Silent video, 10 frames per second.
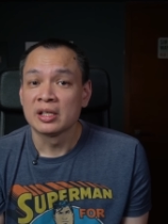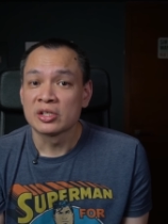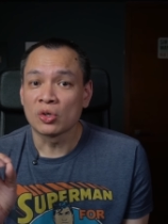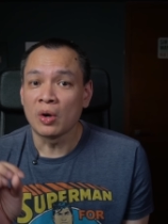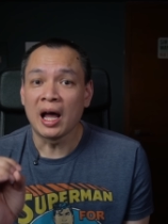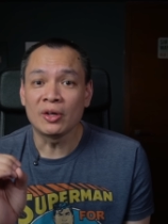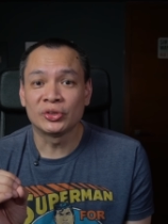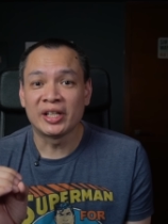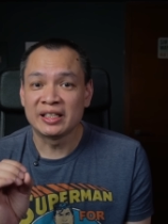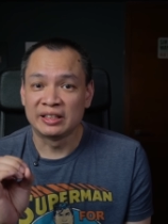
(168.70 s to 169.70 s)
So how
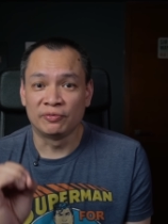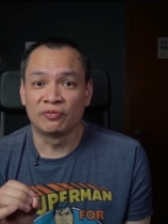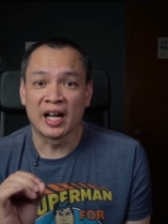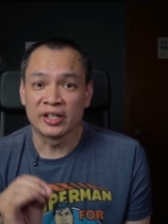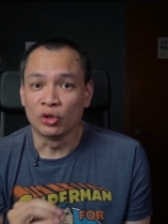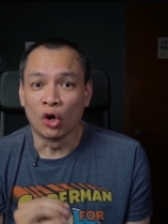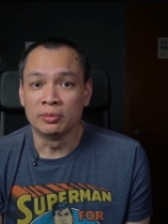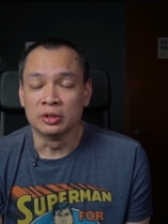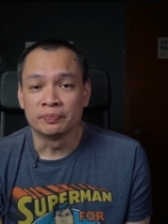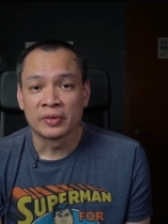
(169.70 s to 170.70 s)
do they define
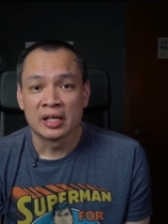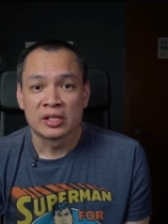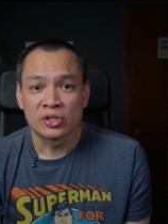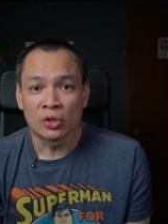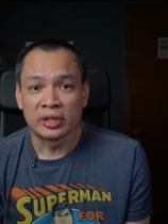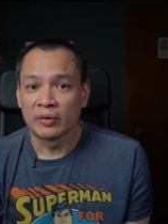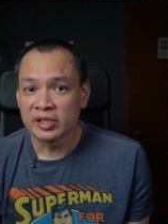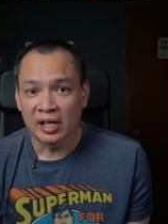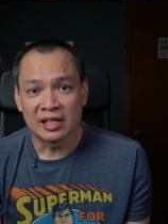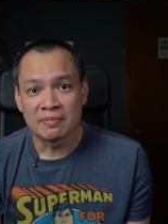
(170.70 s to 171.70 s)
normal? So they were
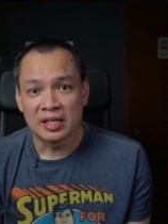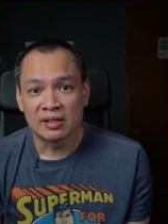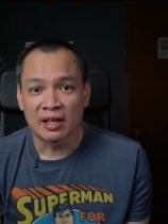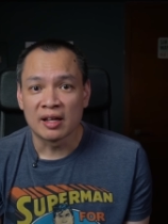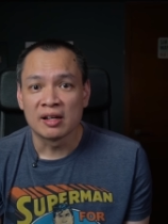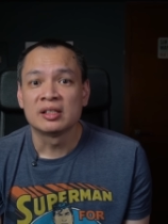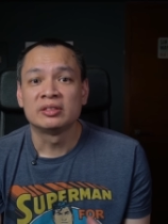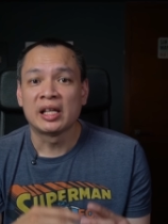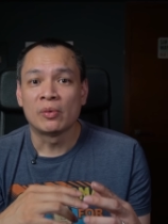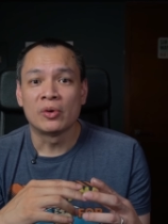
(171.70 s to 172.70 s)
telling me that
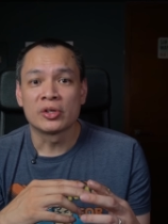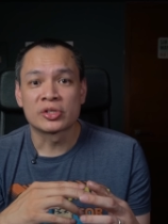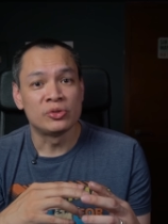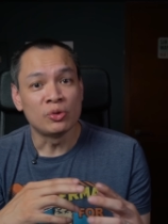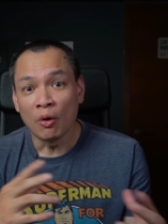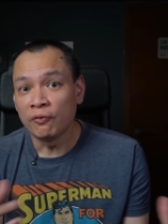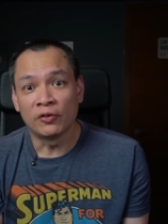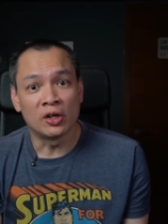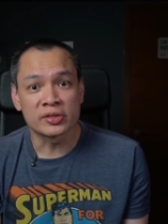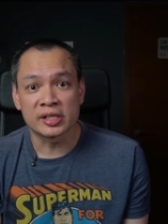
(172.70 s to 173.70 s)
there was no
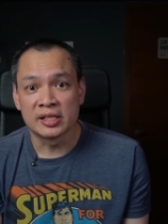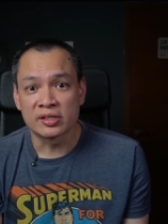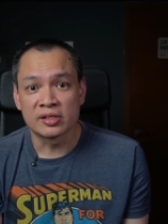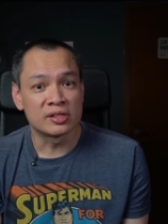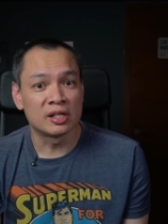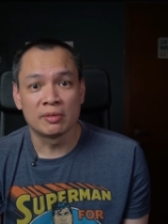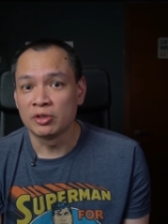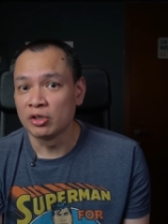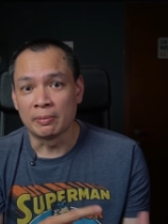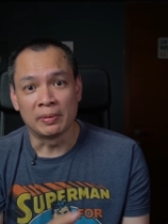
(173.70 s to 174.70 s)
faults in the system.
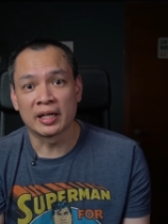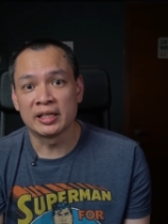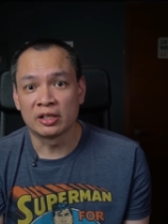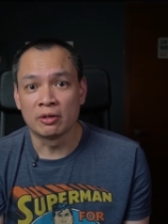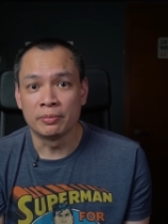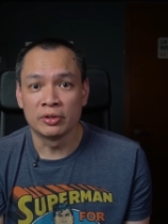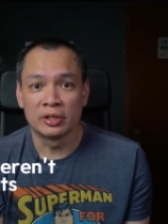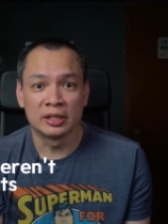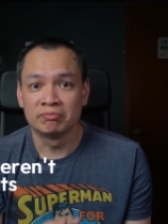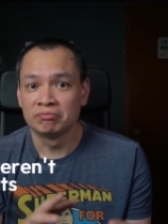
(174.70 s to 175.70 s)
You know, they plug in the
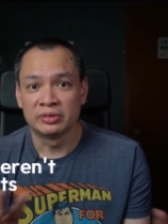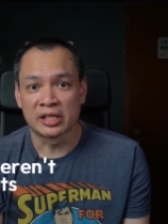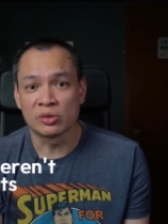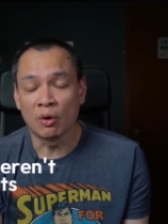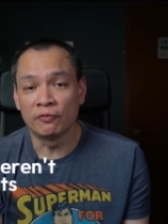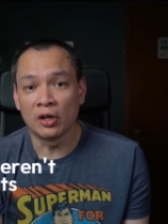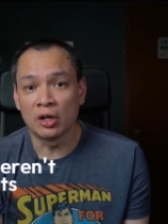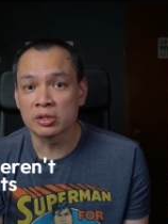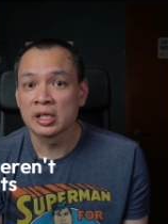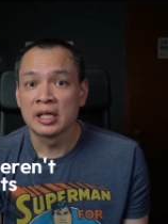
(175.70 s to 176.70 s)
computer, there's no
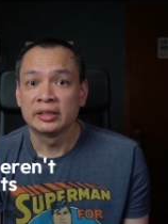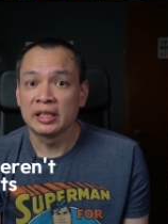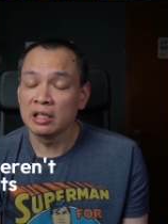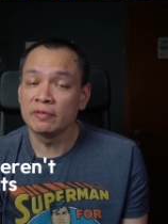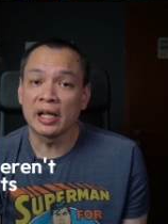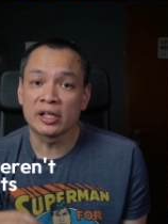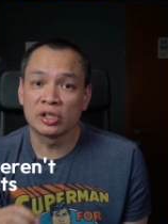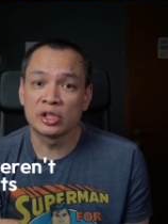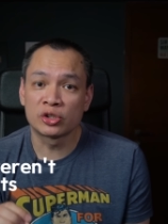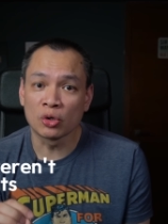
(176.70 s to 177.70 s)
faults. They even
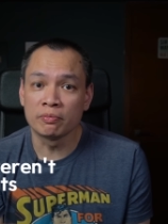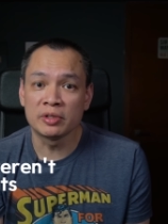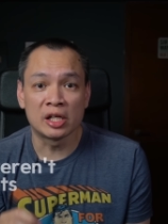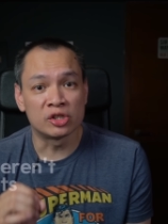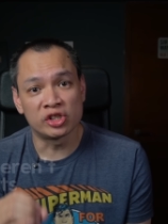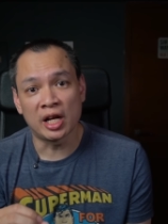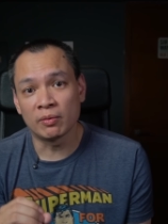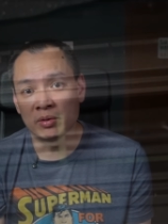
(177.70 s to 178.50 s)
actually showed me and shared